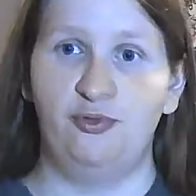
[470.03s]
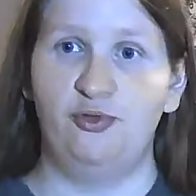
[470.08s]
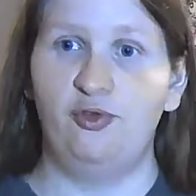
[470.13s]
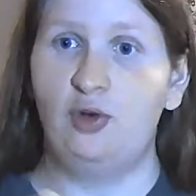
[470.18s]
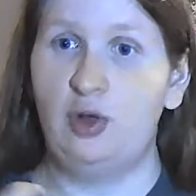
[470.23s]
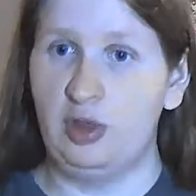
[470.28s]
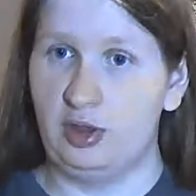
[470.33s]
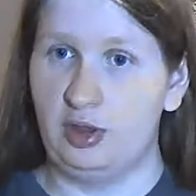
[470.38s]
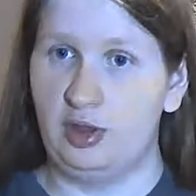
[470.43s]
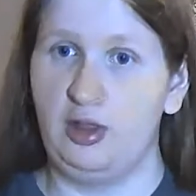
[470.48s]

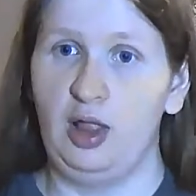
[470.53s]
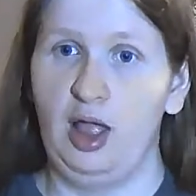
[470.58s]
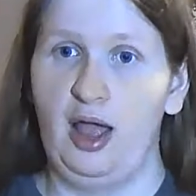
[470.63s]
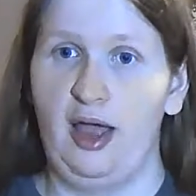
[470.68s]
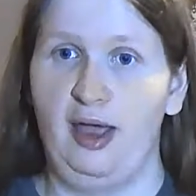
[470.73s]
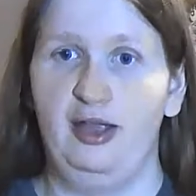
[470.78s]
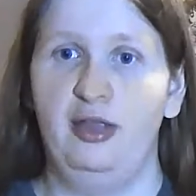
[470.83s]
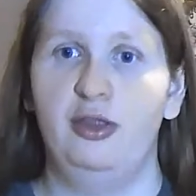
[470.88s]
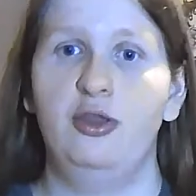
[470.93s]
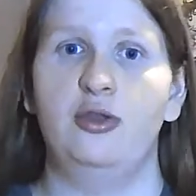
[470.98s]
Fritz
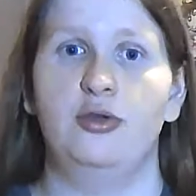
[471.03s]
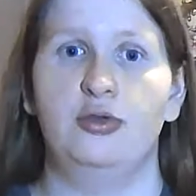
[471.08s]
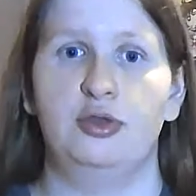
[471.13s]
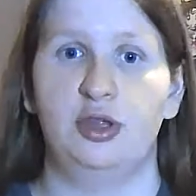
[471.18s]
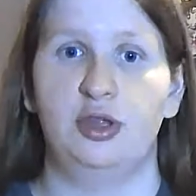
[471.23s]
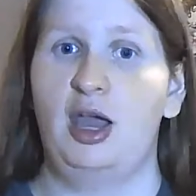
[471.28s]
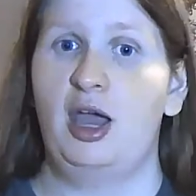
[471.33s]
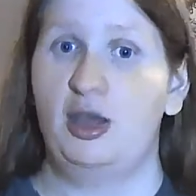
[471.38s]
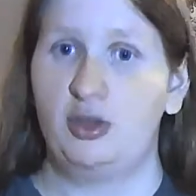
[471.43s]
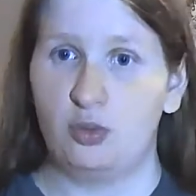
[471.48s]
line, so she
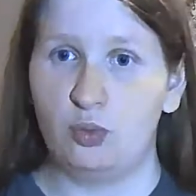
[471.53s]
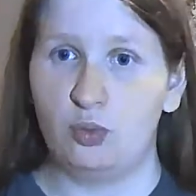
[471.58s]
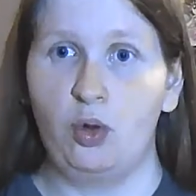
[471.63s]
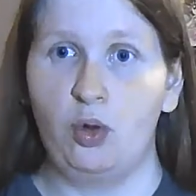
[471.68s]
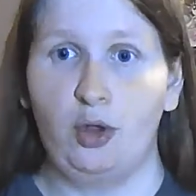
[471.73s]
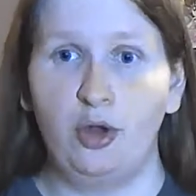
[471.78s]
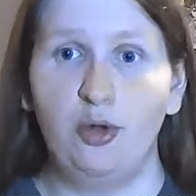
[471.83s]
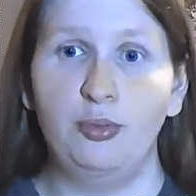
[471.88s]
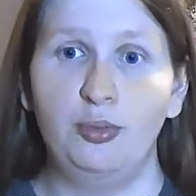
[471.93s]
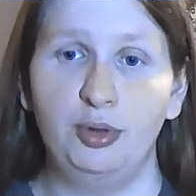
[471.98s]
has
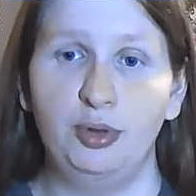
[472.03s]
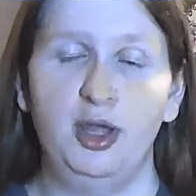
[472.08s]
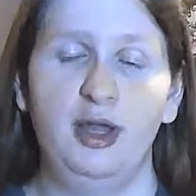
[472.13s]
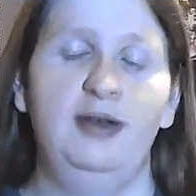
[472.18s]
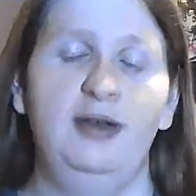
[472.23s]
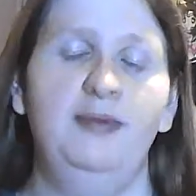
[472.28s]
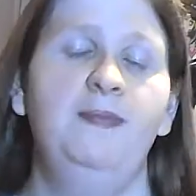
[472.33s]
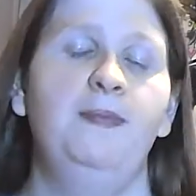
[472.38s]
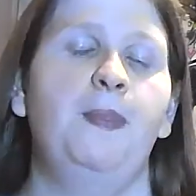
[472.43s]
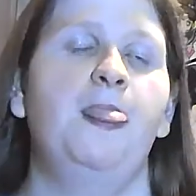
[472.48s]
royal
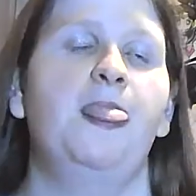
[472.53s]
blood.